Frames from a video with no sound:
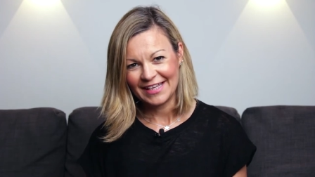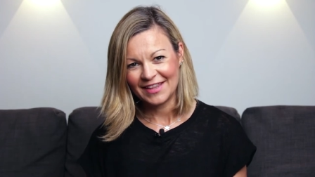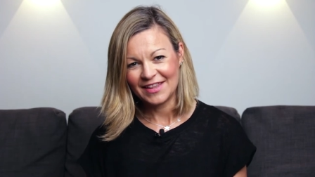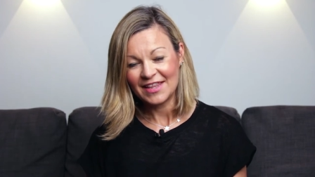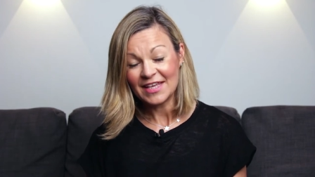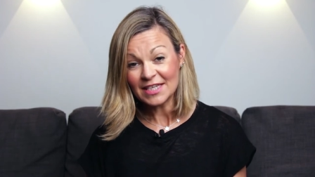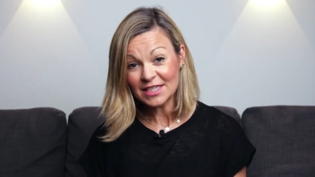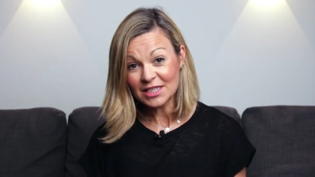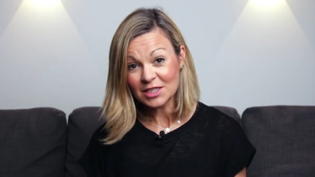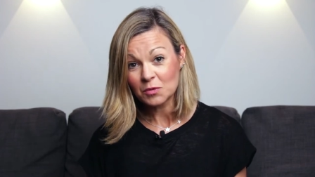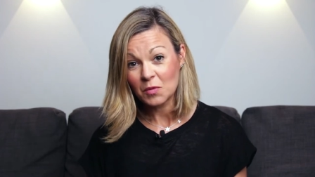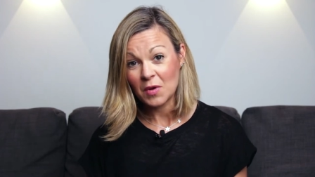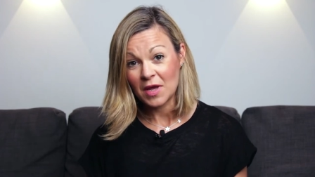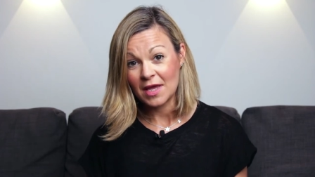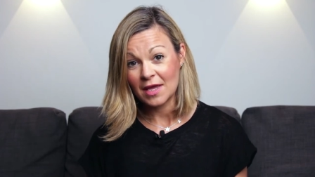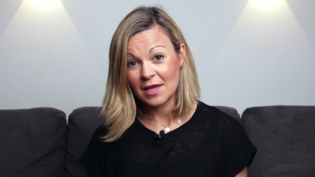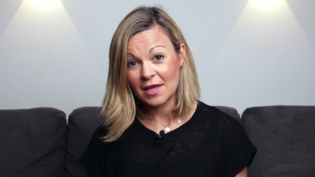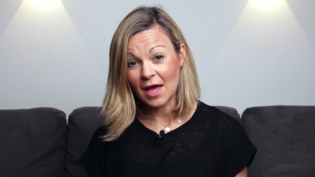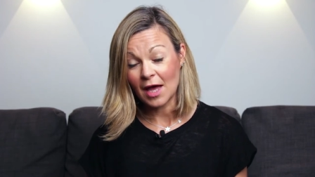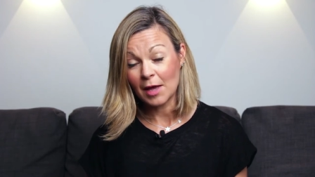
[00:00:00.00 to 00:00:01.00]
This
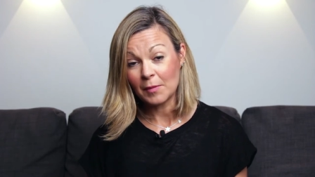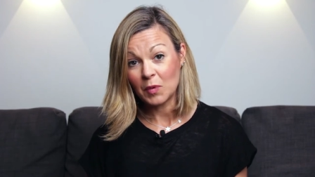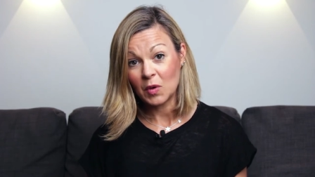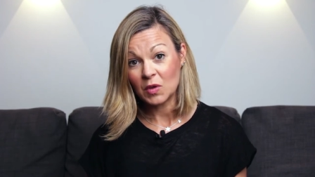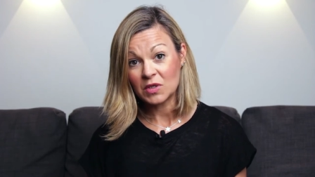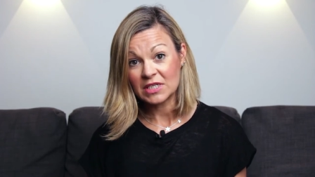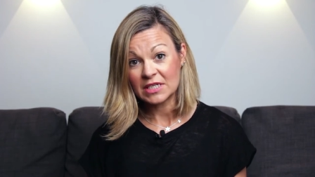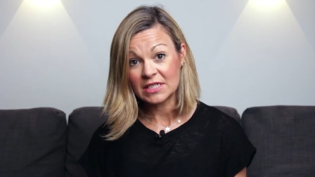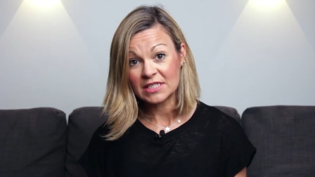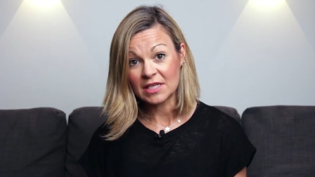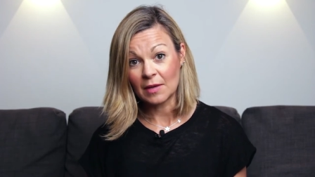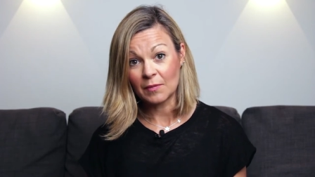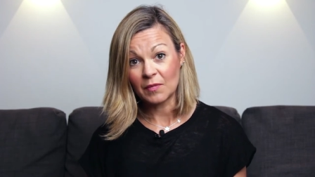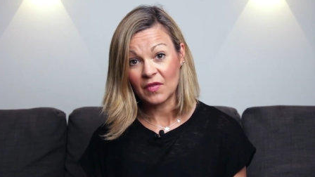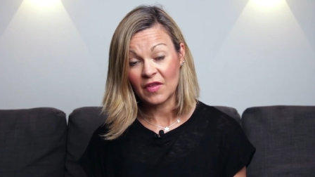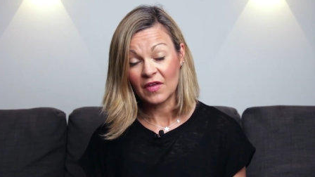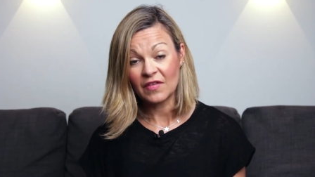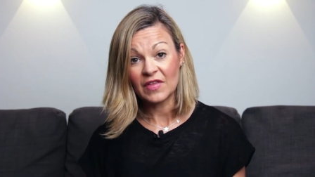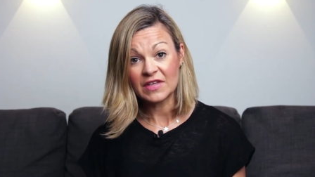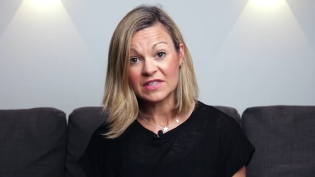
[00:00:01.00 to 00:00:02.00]
week I'm putting
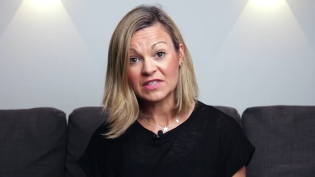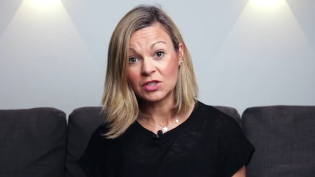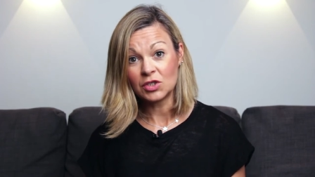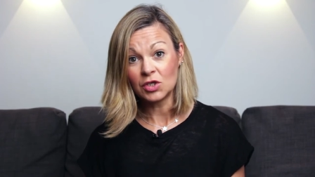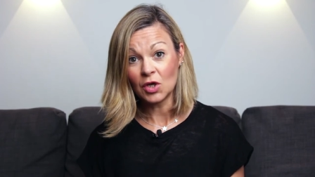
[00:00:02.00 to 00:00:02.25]
something that's